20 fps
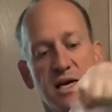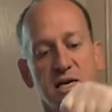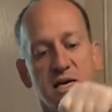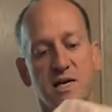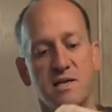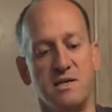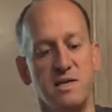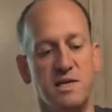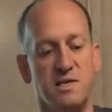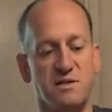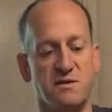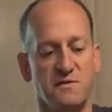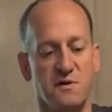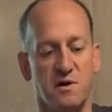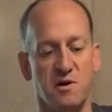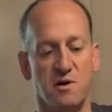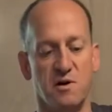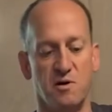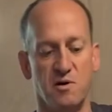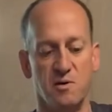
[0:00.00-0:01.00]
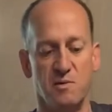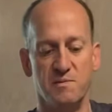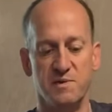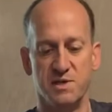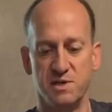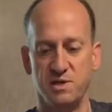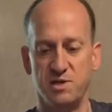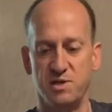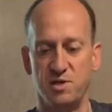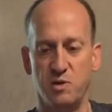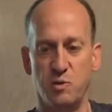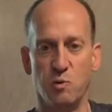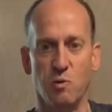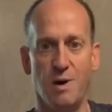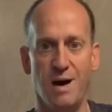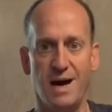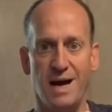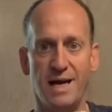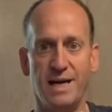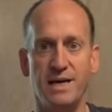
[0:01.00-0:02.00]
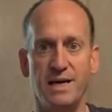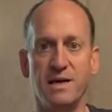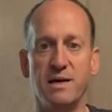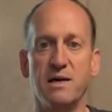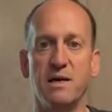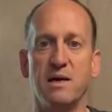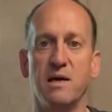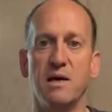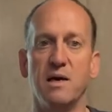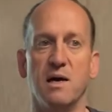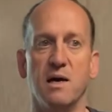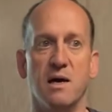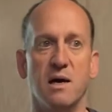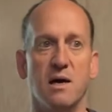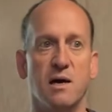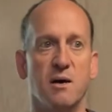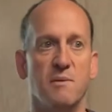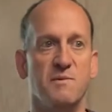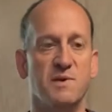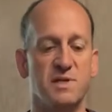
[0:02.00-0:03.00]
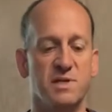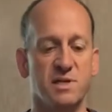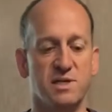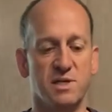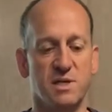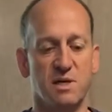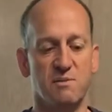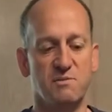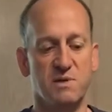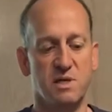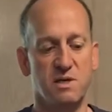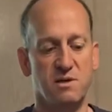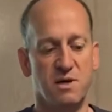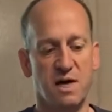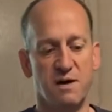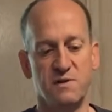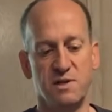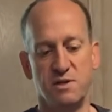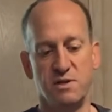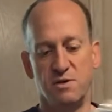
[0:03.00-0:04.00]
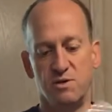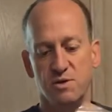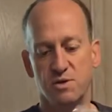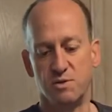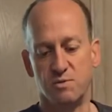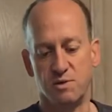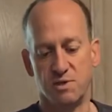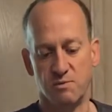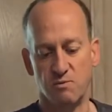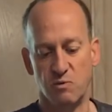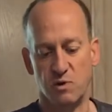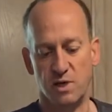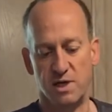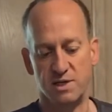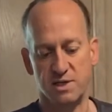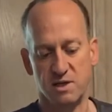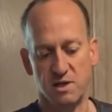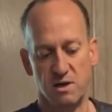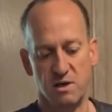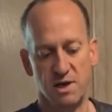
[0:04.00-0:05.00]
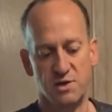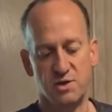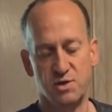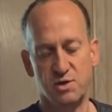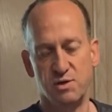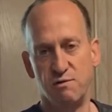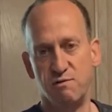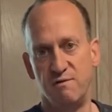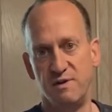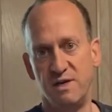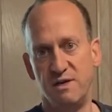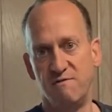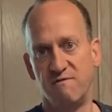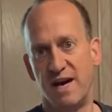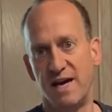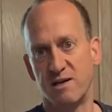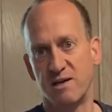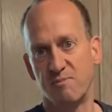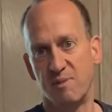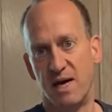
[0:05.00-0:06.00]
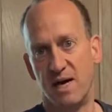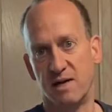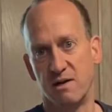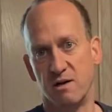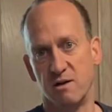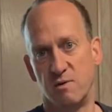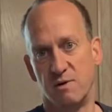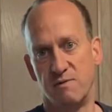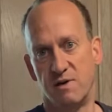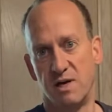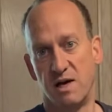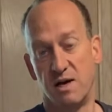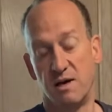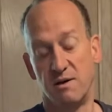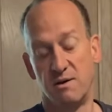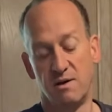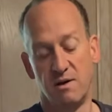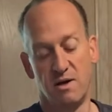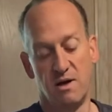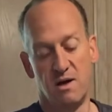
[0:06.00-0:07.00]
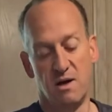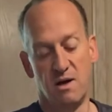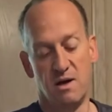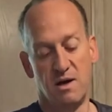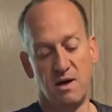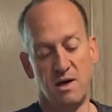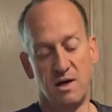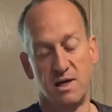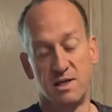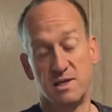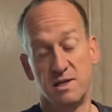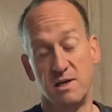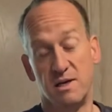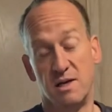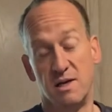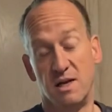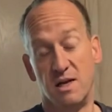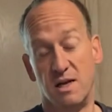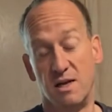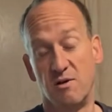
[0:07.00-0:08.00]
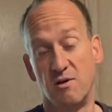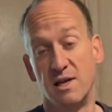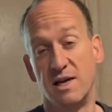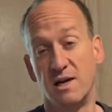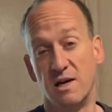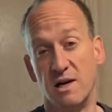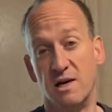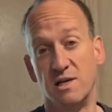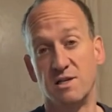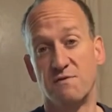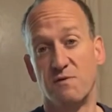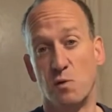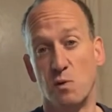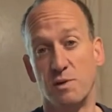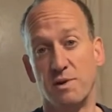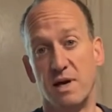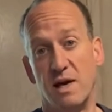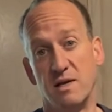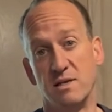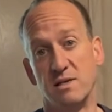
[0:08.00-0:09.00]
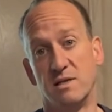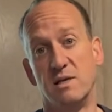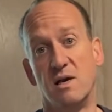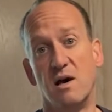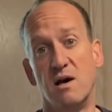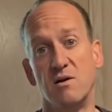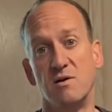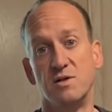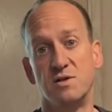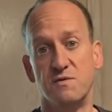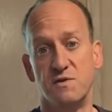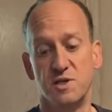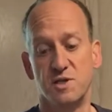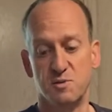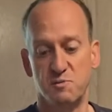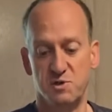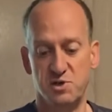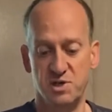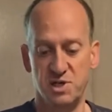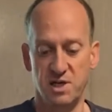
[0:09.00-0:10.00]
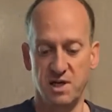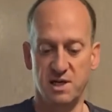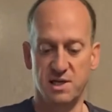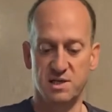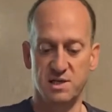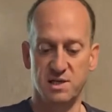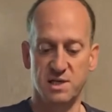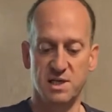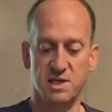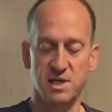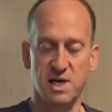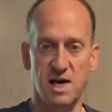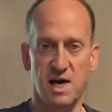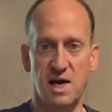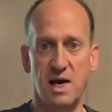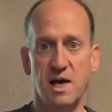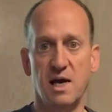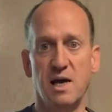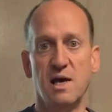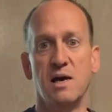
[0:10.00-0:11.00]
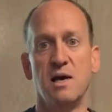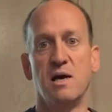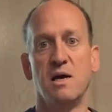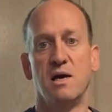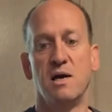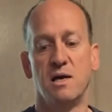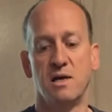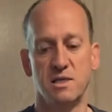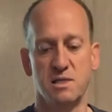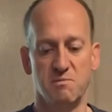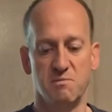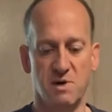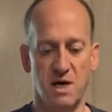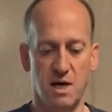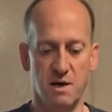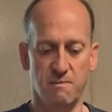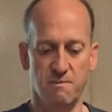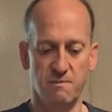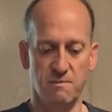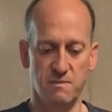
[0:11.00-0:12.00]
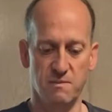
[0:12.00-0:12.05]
get these for home. This is too wide. This is something you have to use with what is called a sous vide backpacker. We've got it literally costs $4,000 for this machine. It's this high. It's about,